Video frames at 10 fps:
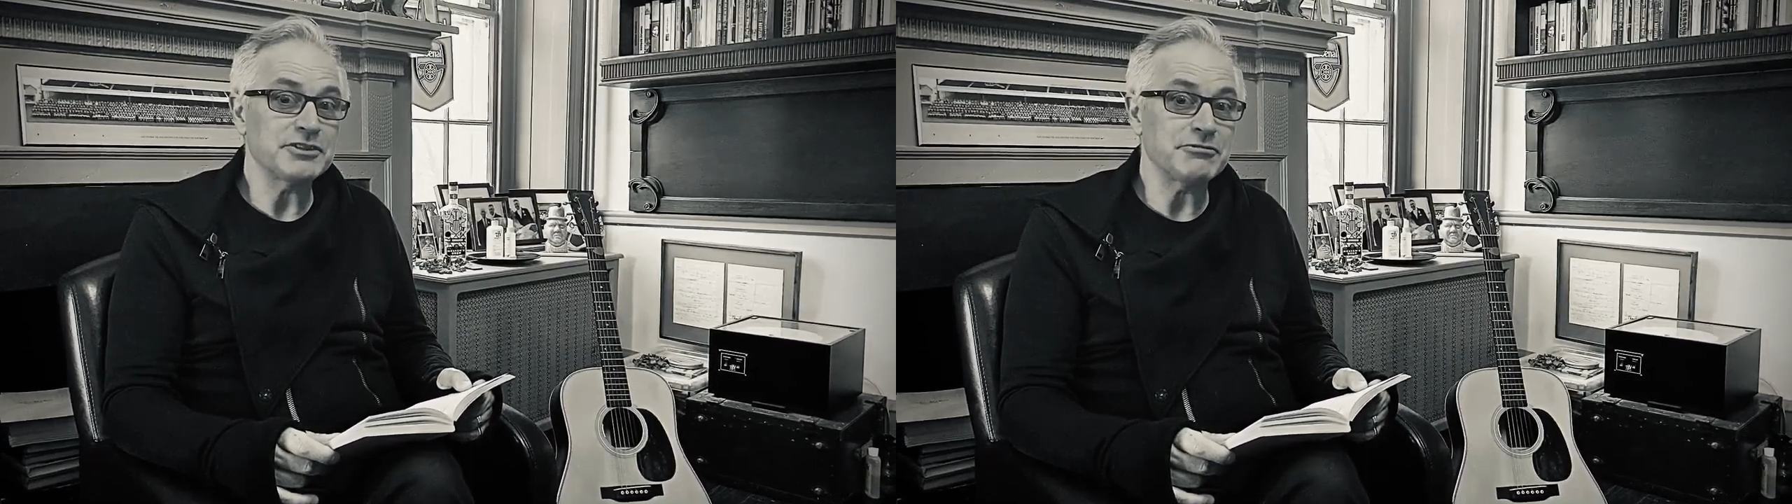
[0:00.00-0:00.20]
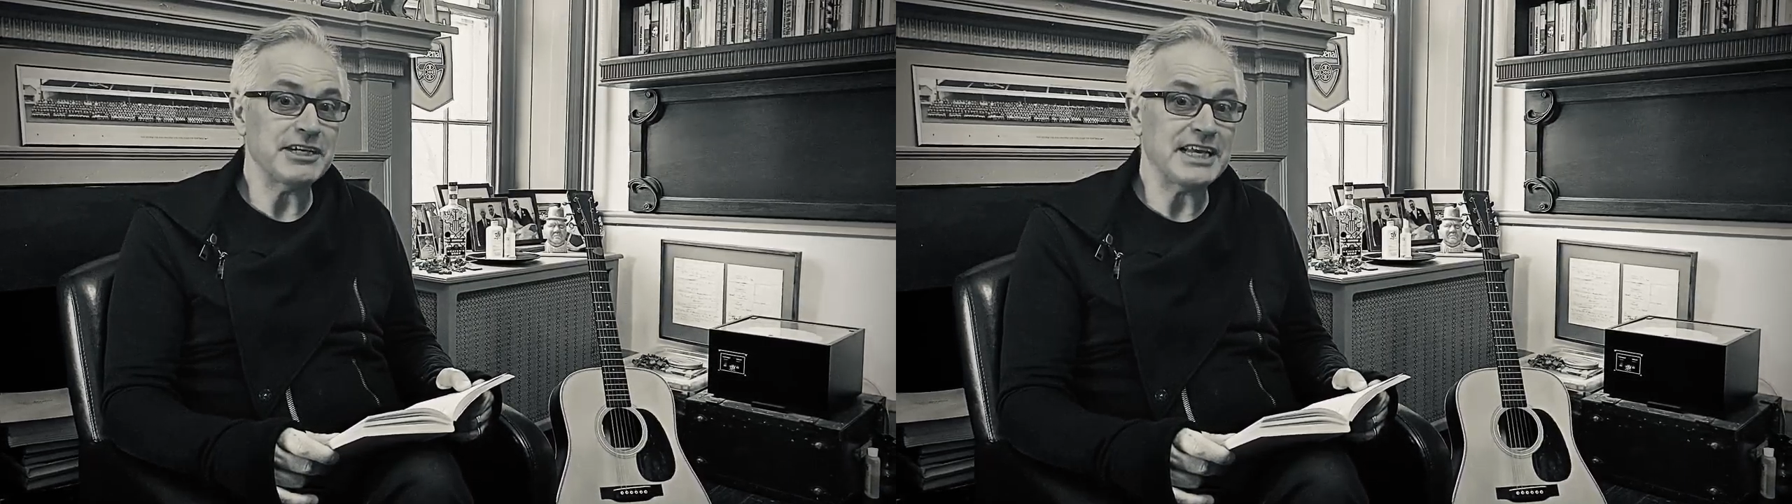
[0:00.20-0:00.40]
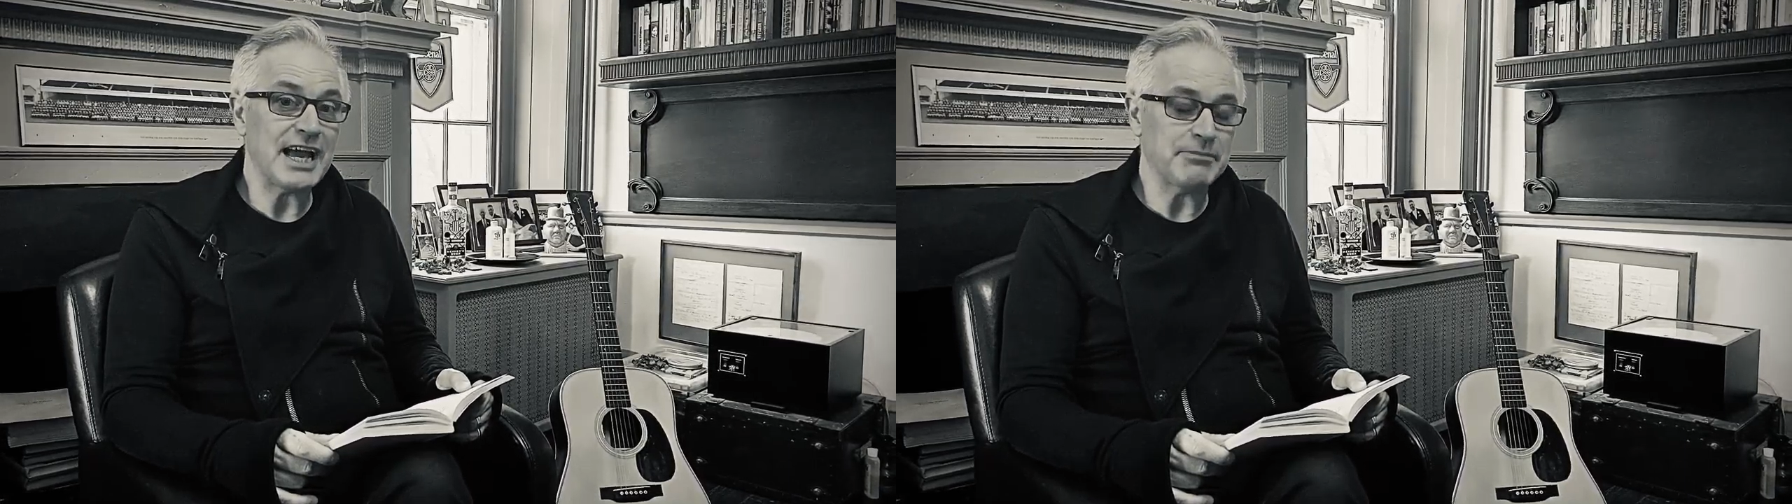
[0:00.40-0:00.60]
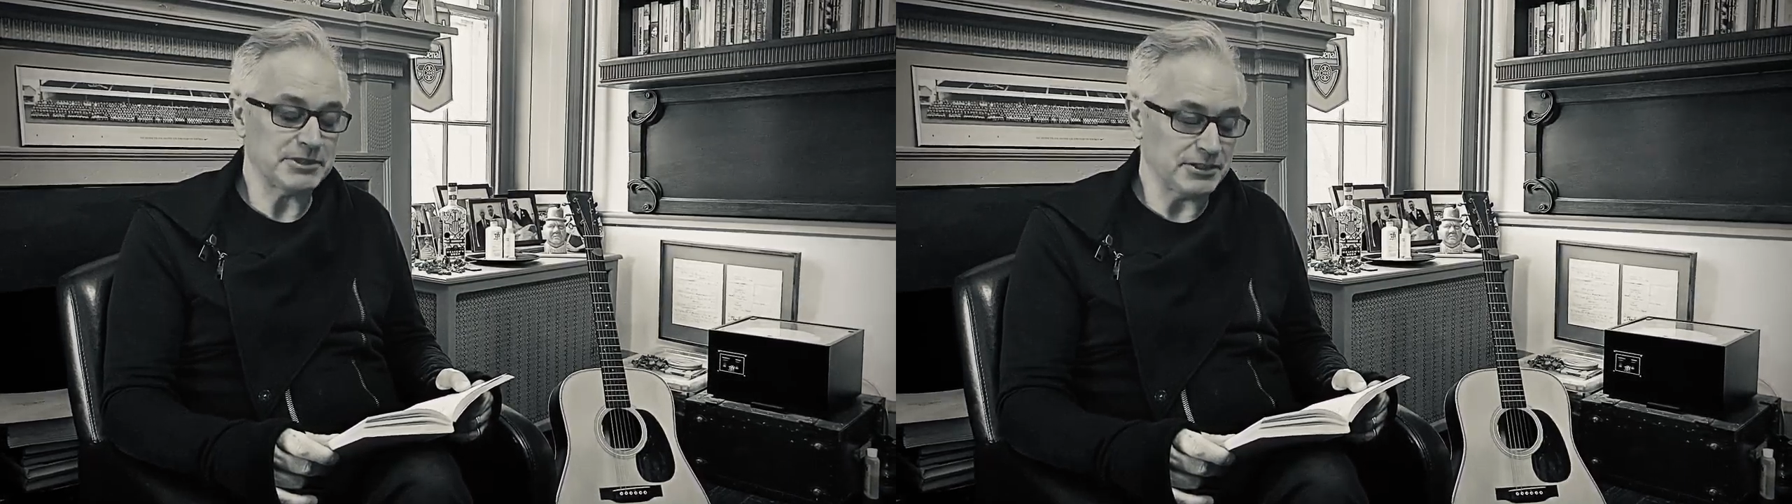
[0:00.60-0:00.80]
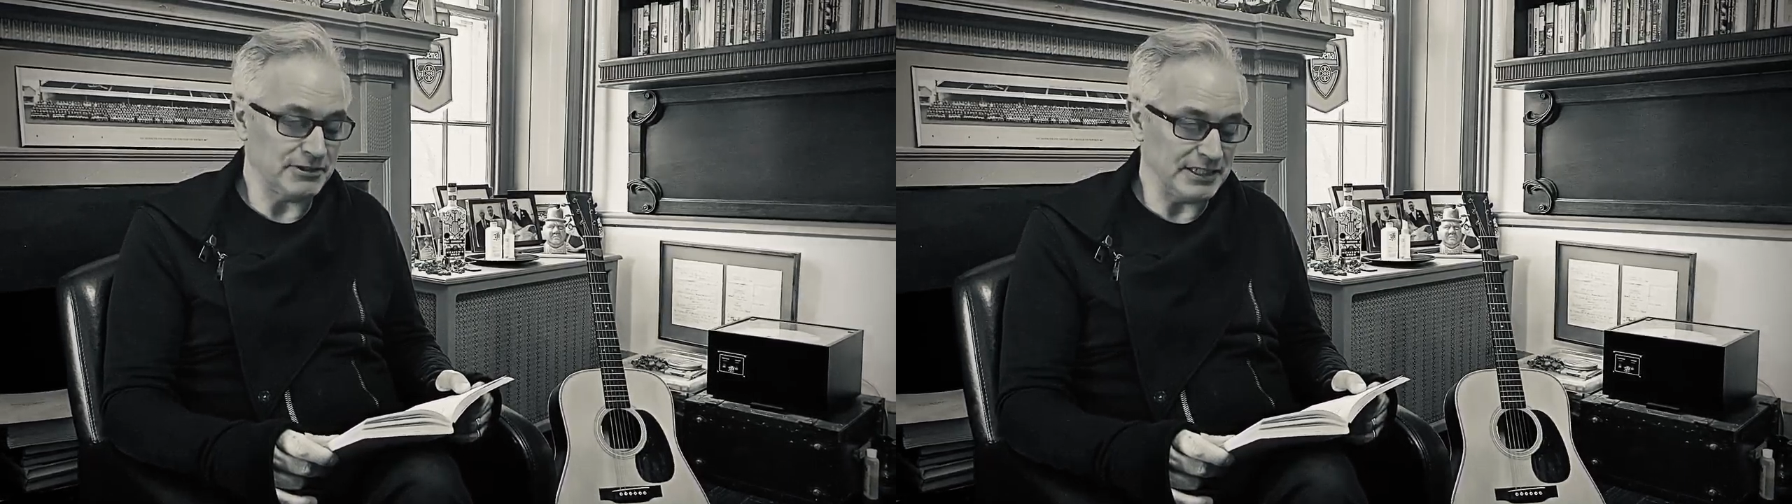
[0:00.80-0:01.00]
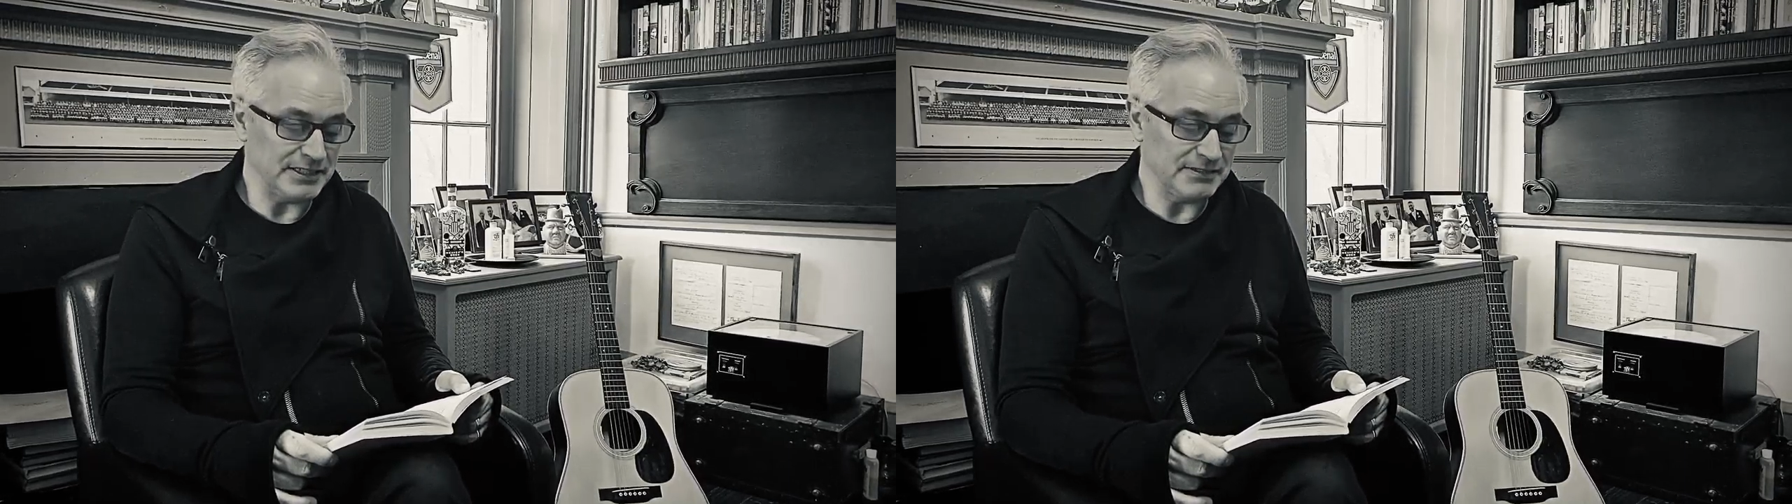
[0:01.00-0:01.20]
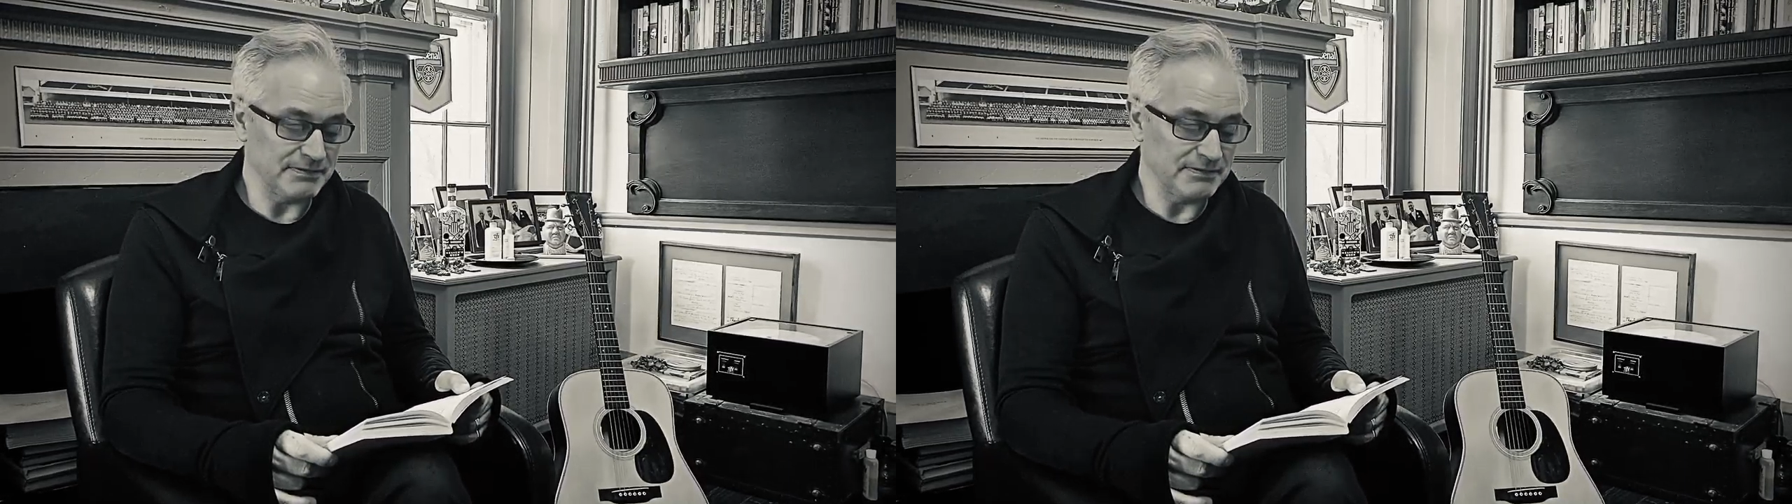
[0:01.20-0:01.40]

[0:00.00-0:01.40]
to recapture it.